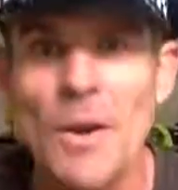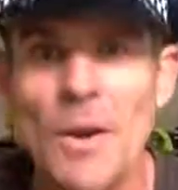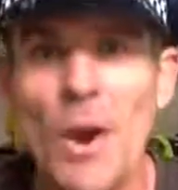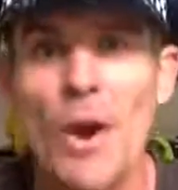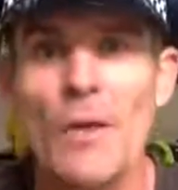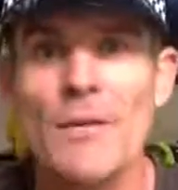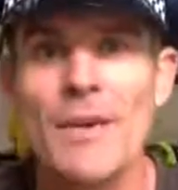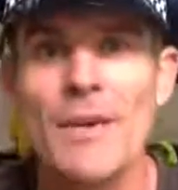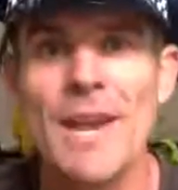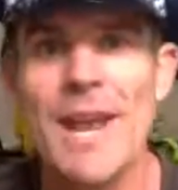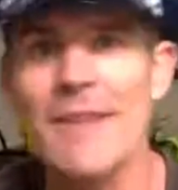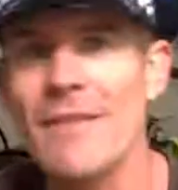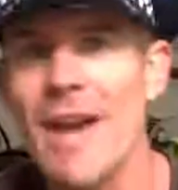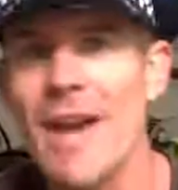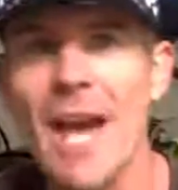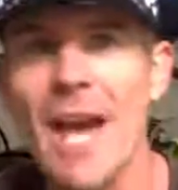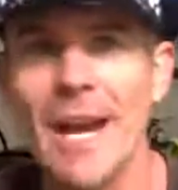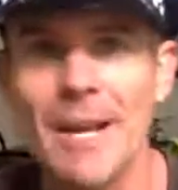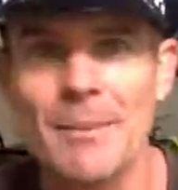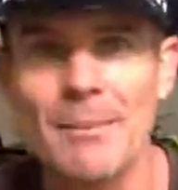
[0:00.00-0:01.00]
I've never
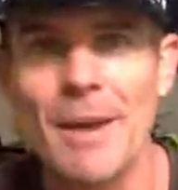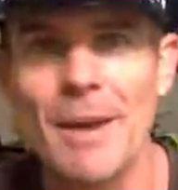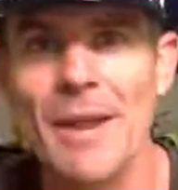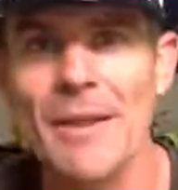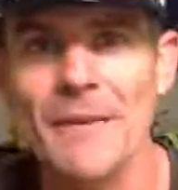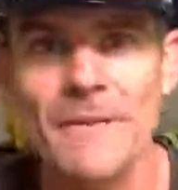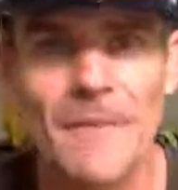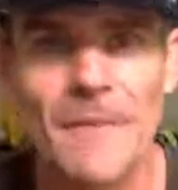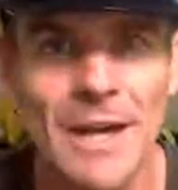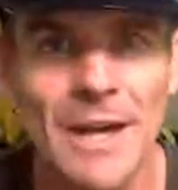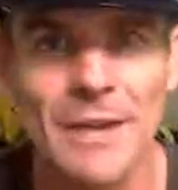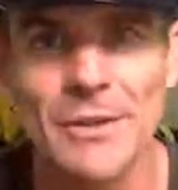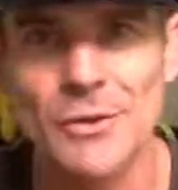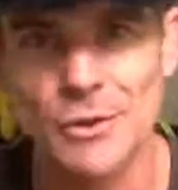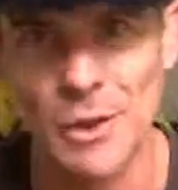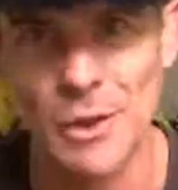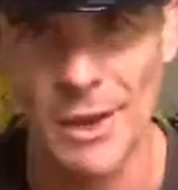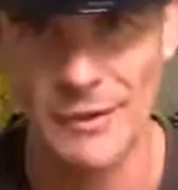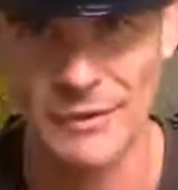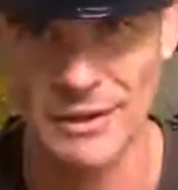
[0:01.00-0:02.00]
had a motherfucking
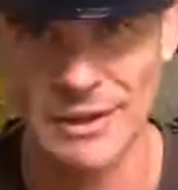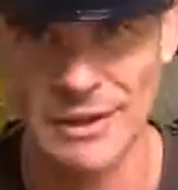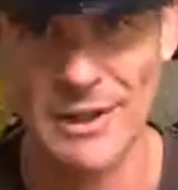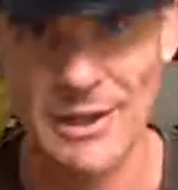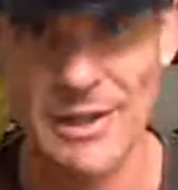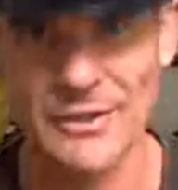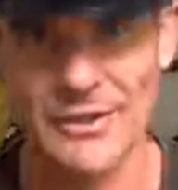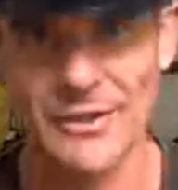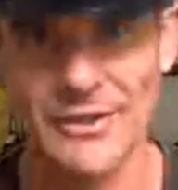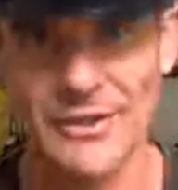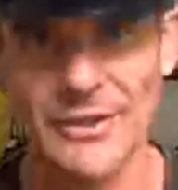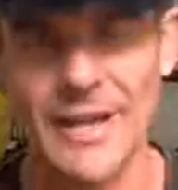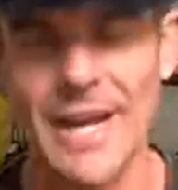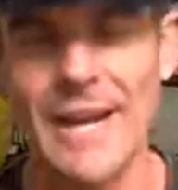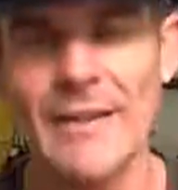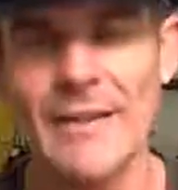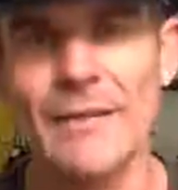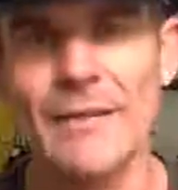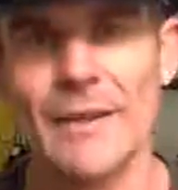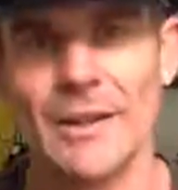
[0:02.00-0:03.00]
driving license
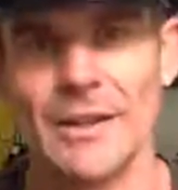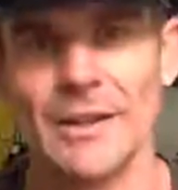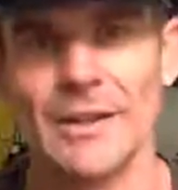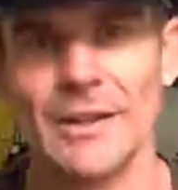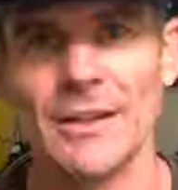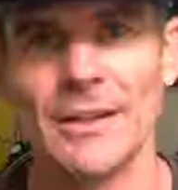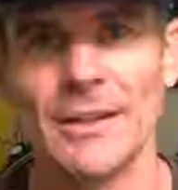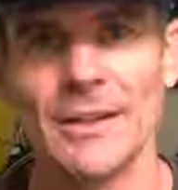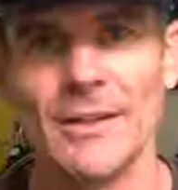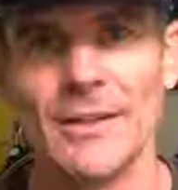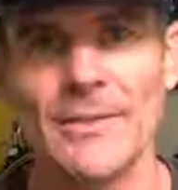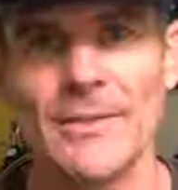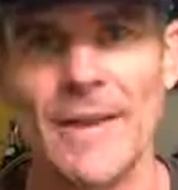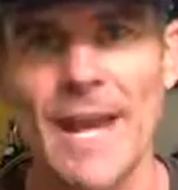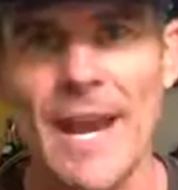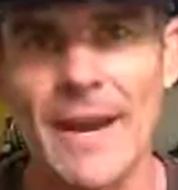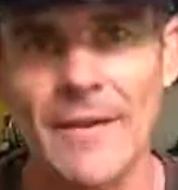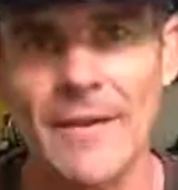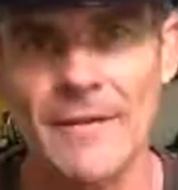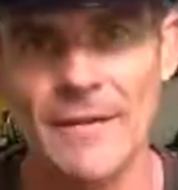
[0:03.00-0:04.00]
ever,
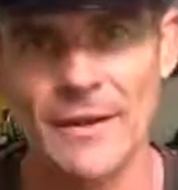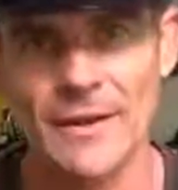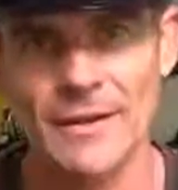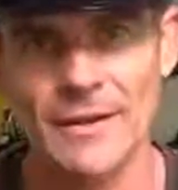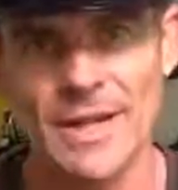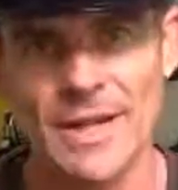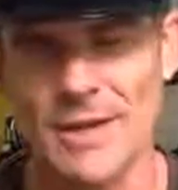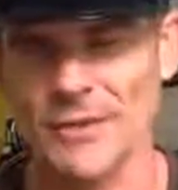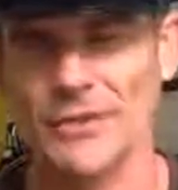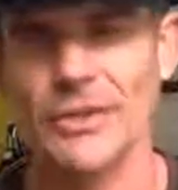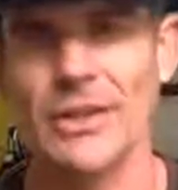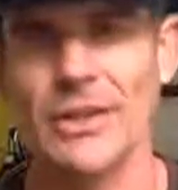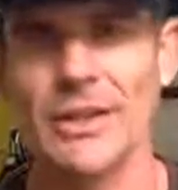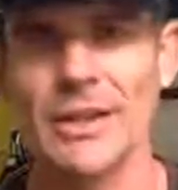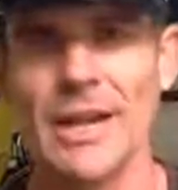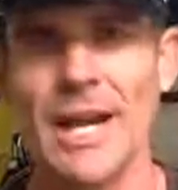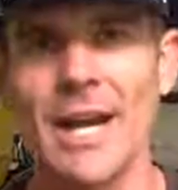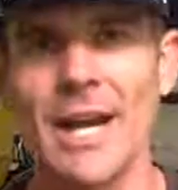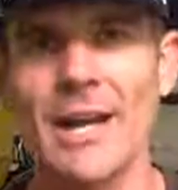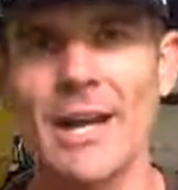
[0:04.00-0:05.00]
ever. Yeah, I sit in
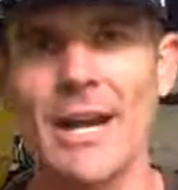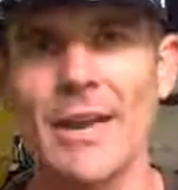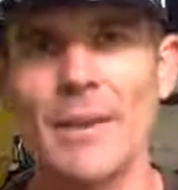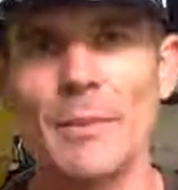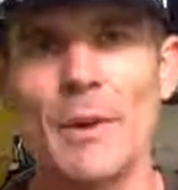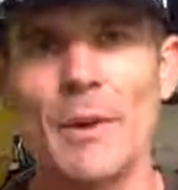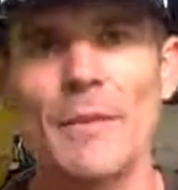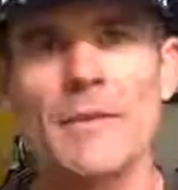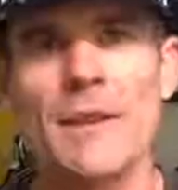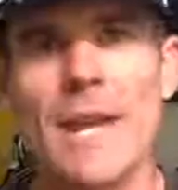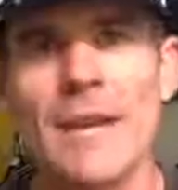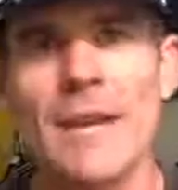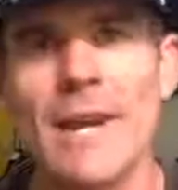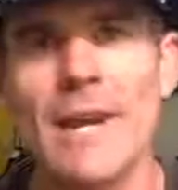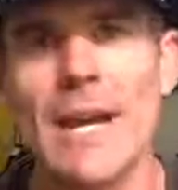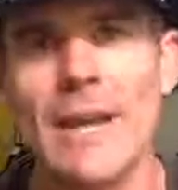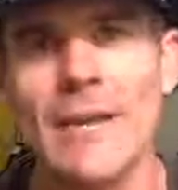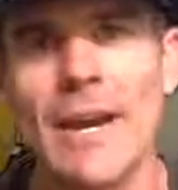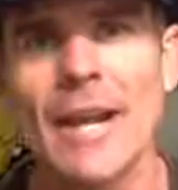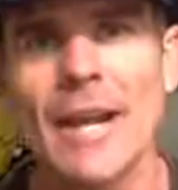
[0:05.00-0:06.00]
the car now and then, but I've never
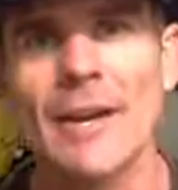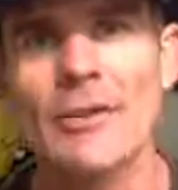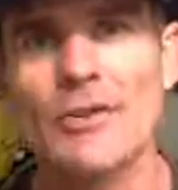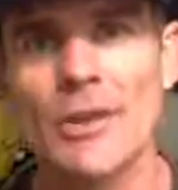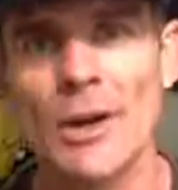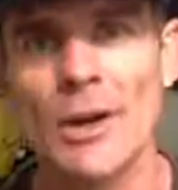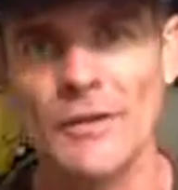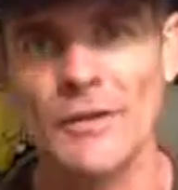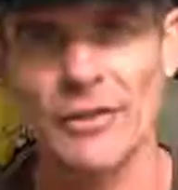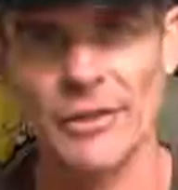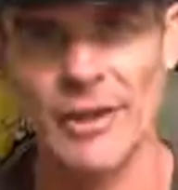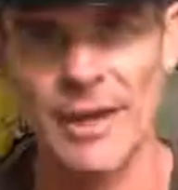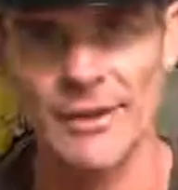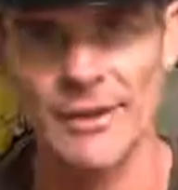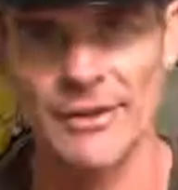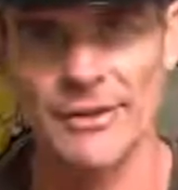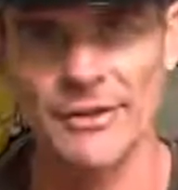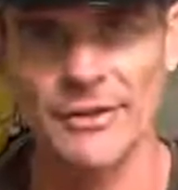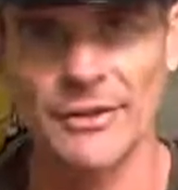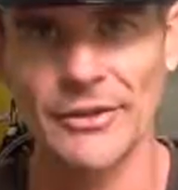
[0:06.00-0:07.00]
ever had a driver's
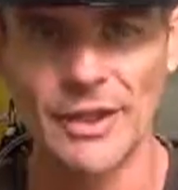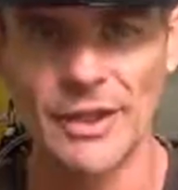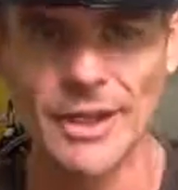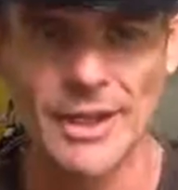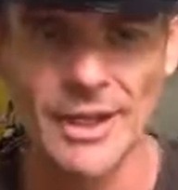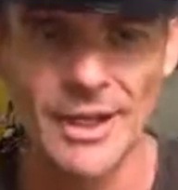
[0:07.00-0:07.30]
license.